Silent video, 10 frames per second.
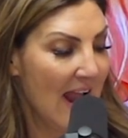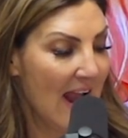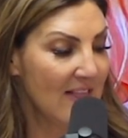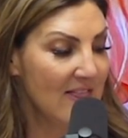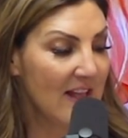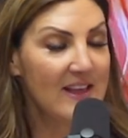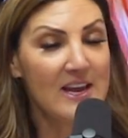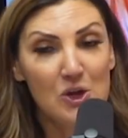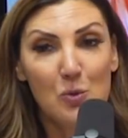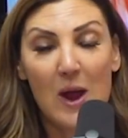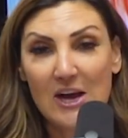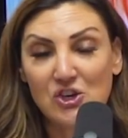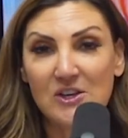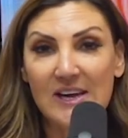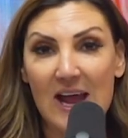and that you
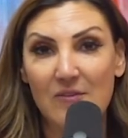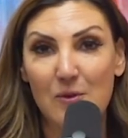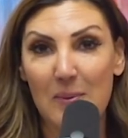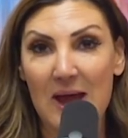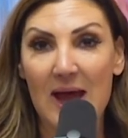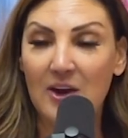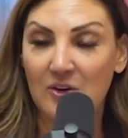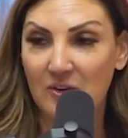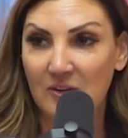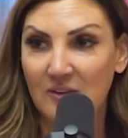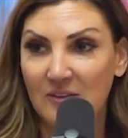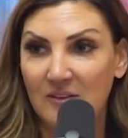actually have a paddle.